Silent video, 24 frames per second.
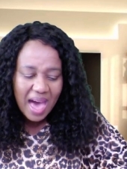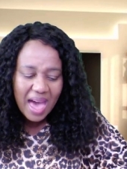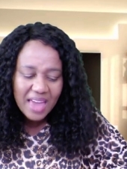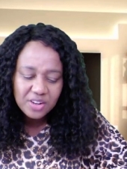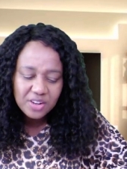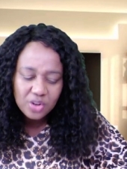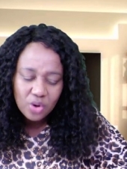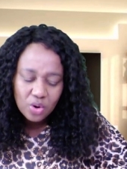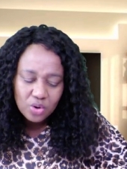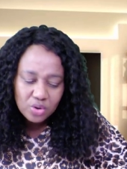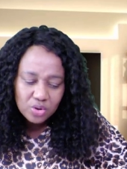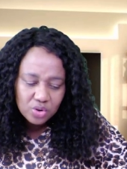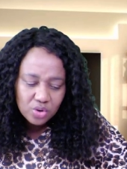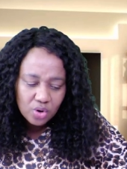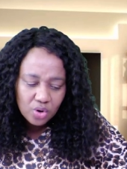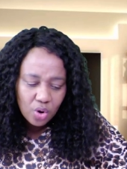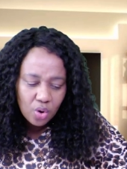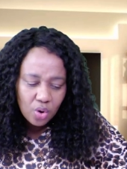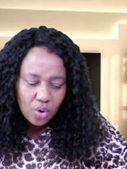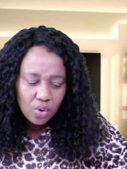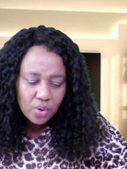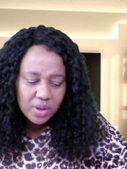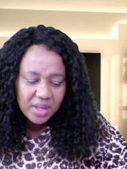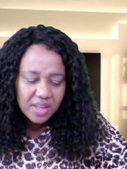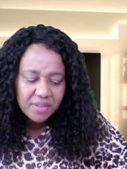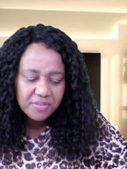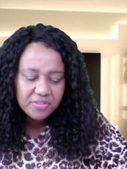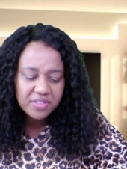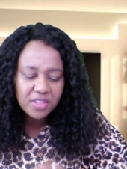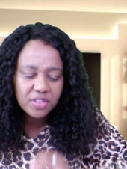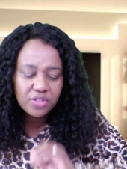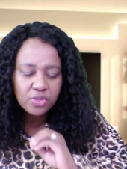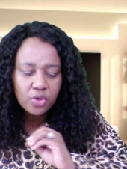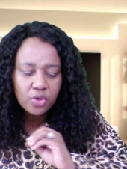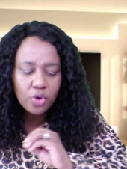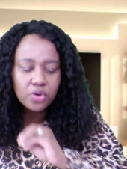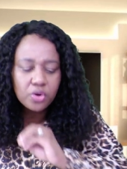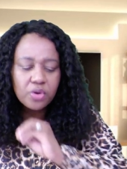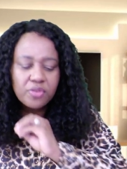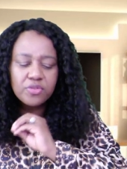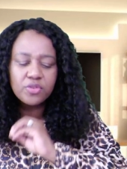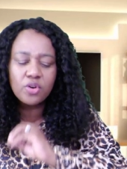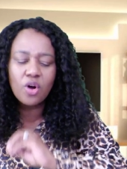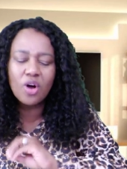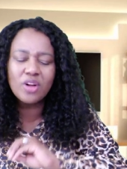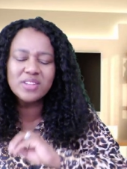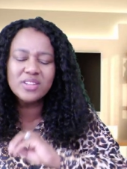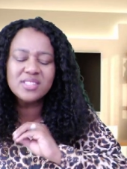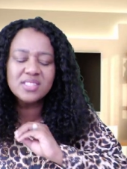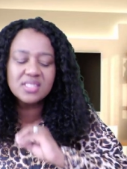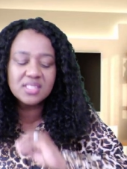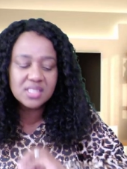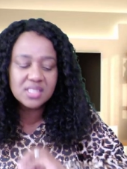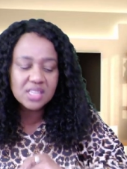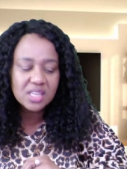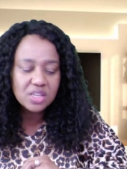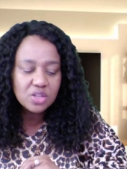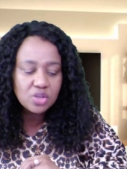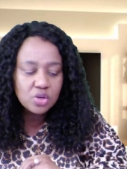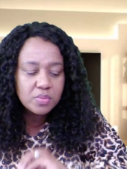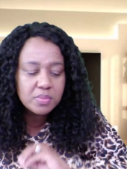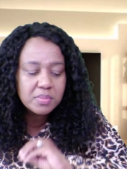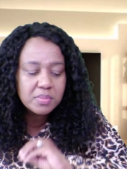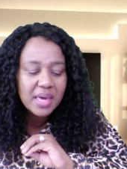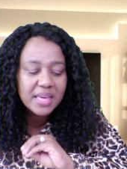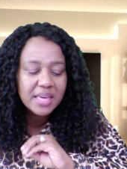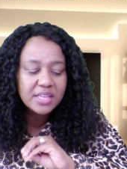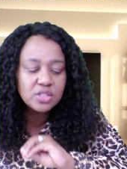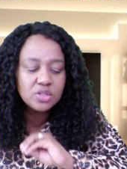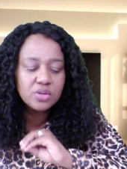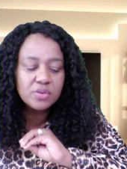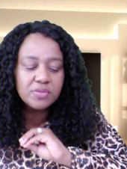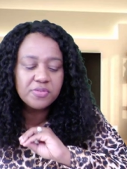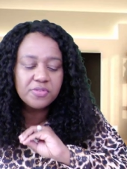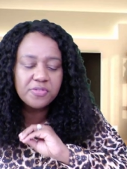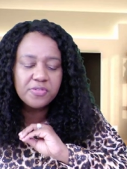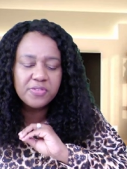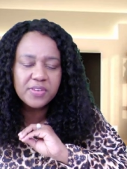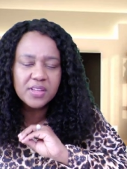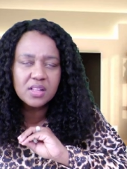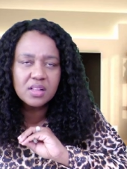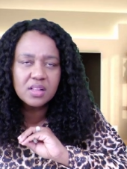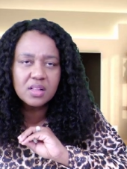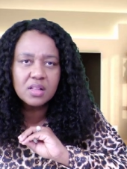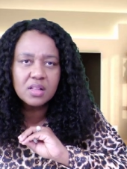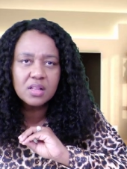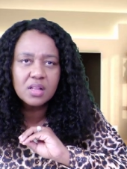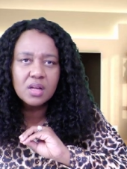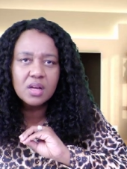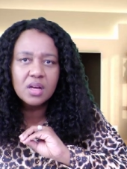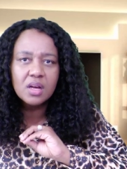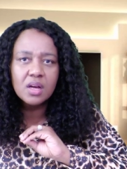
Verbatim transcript: I don't know if the thought of God seeing you makes you feel